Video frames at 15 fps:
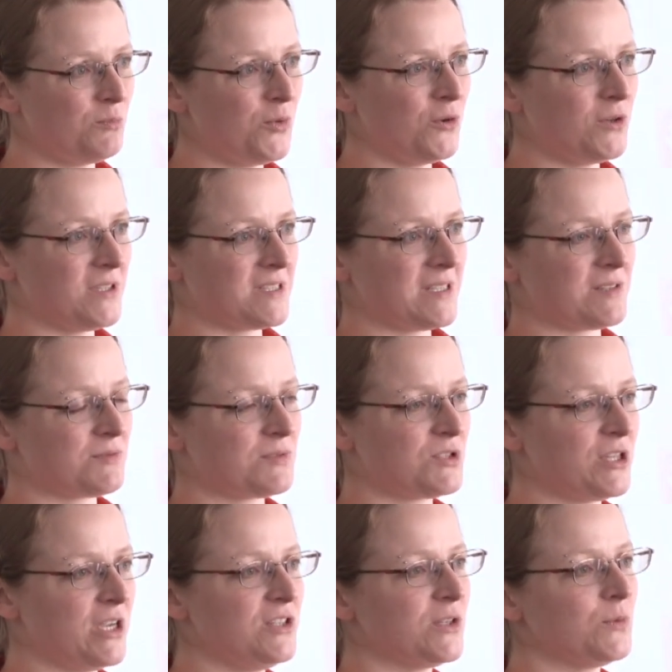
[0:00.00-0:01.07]
borders, that's
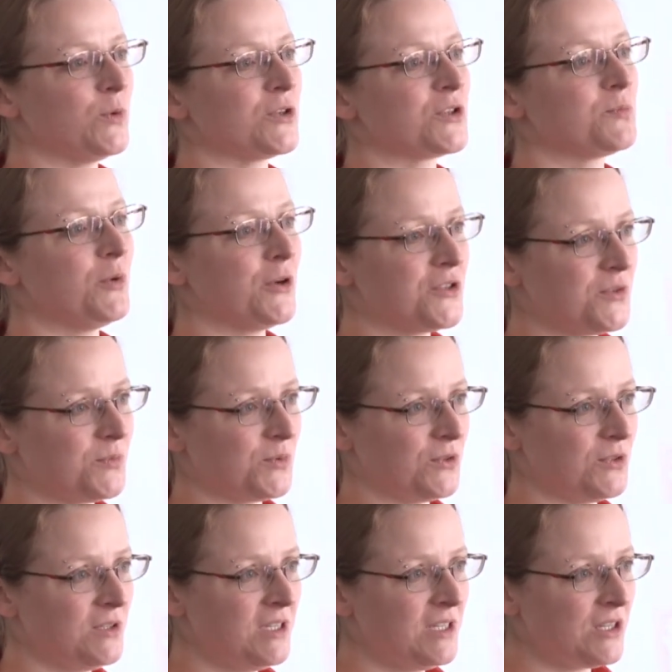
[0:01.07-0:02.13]
changing what is
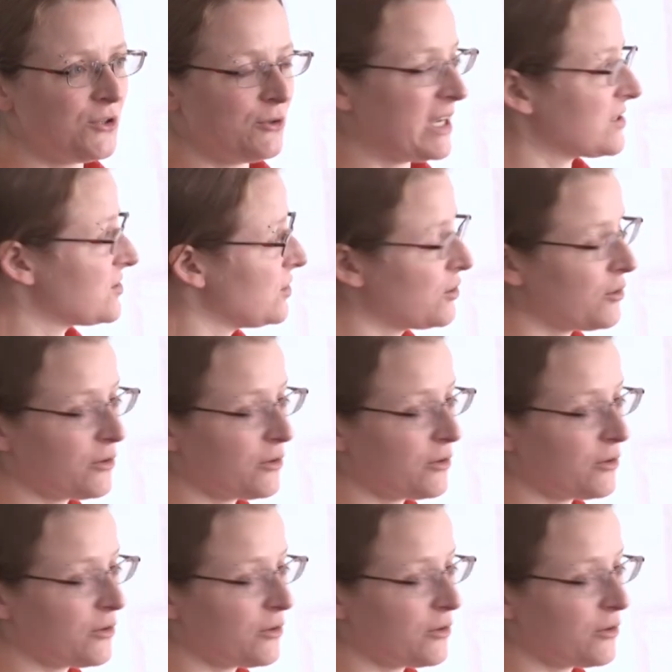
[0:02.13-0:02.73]
possible, you're actually